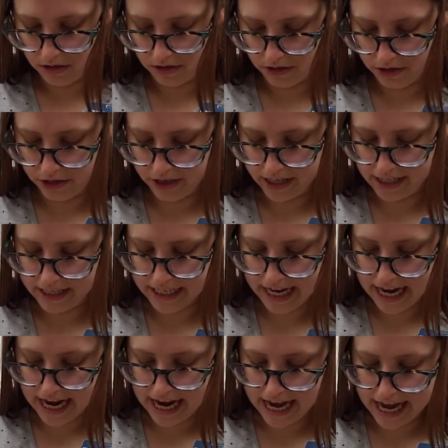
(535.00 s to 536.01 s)
You're going to
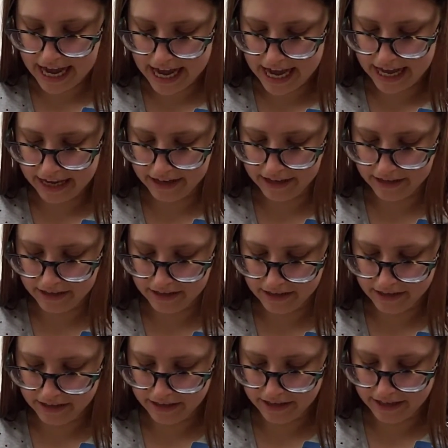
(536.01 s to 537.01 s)
tie
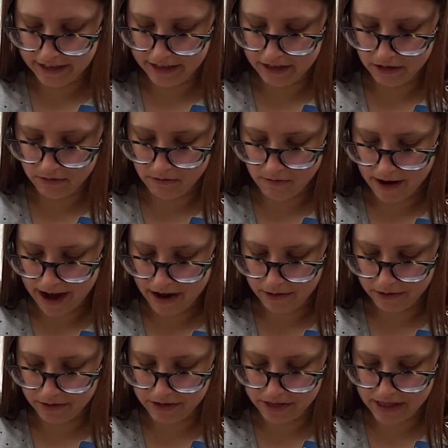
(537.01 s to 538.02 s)
it
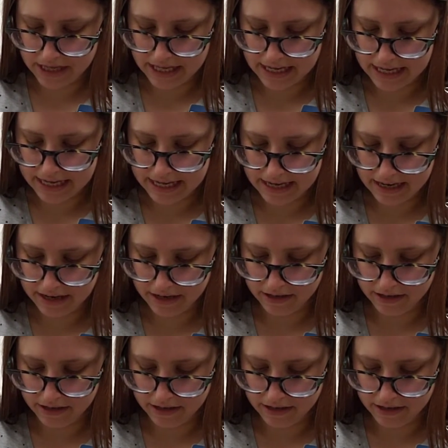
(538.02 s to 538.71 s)
around the